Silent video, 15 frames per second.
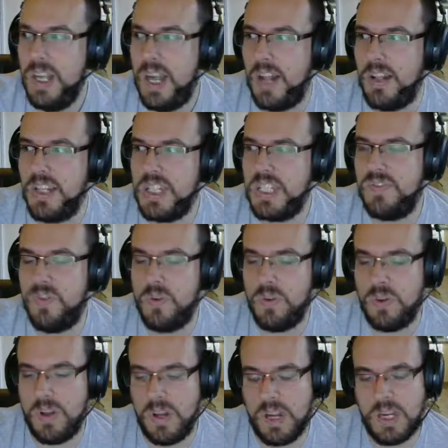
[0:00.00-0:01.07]
And this is for
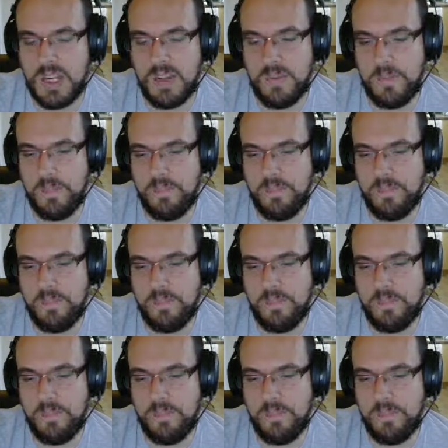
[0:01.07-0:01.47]
like